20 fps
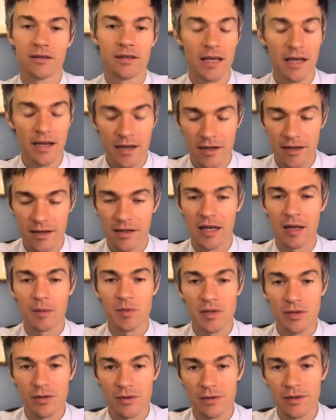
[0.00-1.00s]
Yeah.
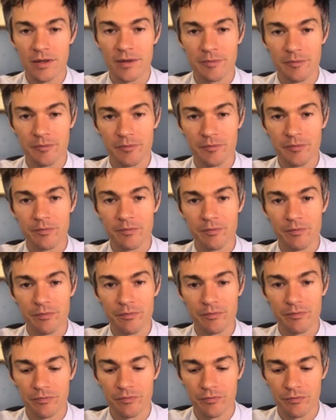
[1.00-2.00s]
Absolutely. So just getting it
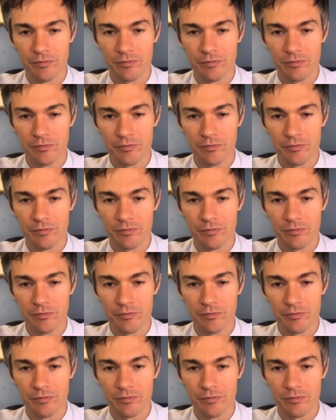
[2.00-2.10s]
out to like